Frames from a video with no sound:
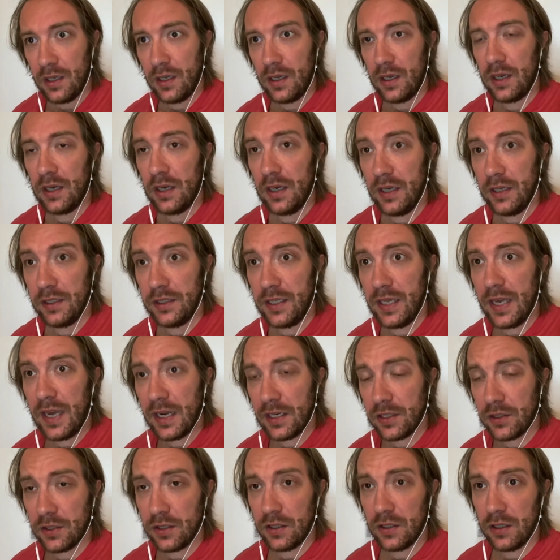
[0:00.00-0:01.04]
Uh, the
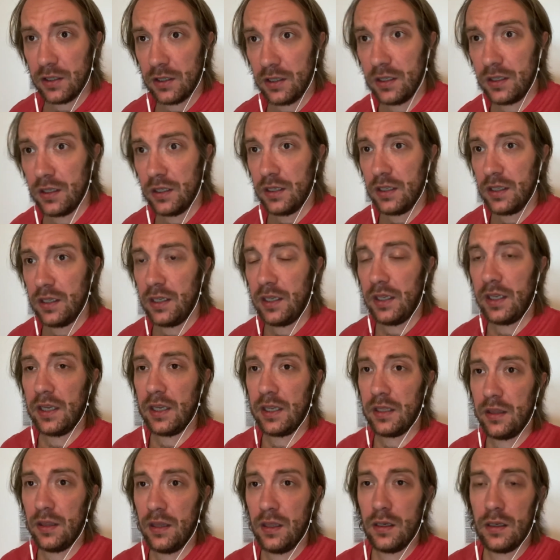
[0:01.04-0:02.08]
actor
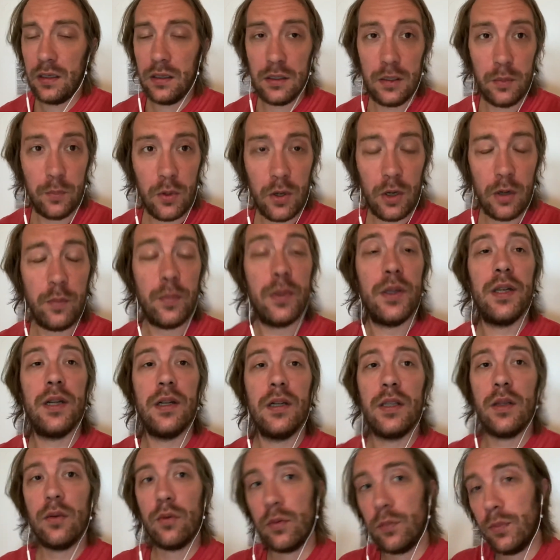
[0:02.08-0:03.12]
and uh, the ball player
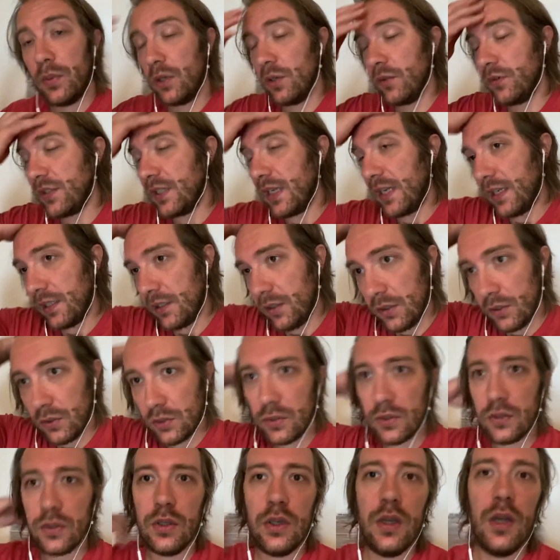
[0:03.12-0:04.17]
that were both
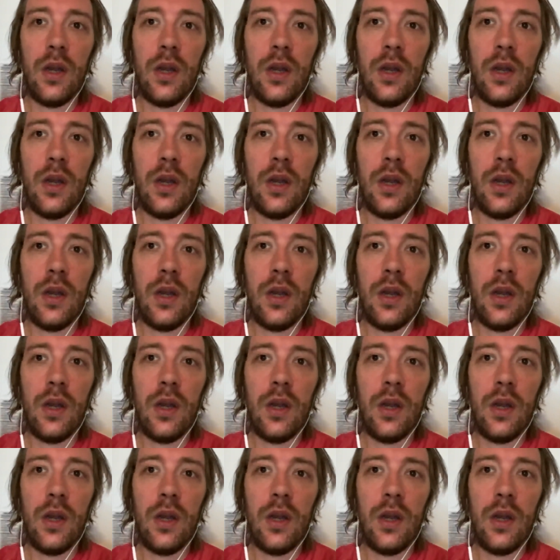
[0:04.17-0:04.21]
diagnosed